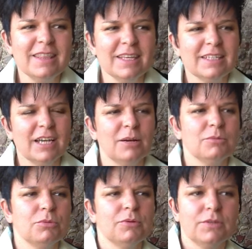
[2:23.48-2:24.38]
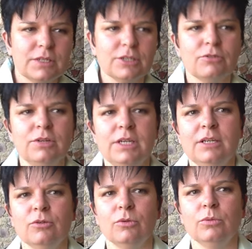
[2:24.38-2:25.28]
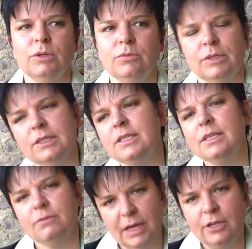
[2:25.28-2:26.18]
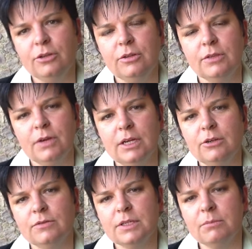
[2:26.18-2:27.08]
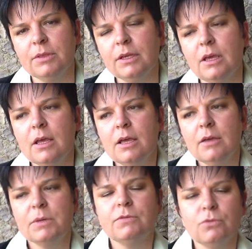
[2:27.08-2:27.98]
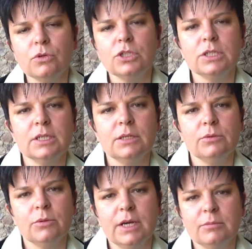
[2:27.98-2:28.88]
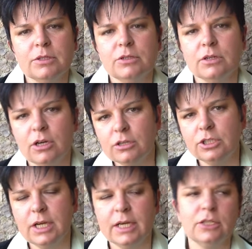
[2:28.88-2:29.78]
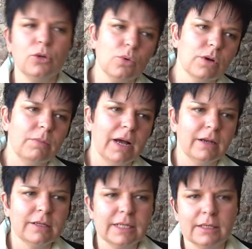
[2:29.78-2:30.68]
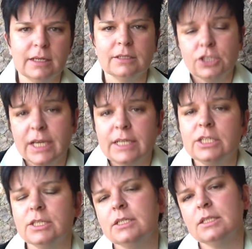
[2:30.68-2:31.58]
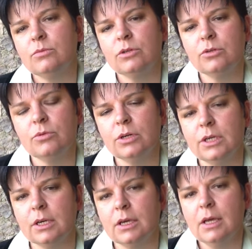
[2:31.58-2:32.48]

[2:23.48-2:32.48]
There are times where we've disagreed or we didn't see the value of something, but fortunately we were able to negotiate, talk about it, and change things that weren't working.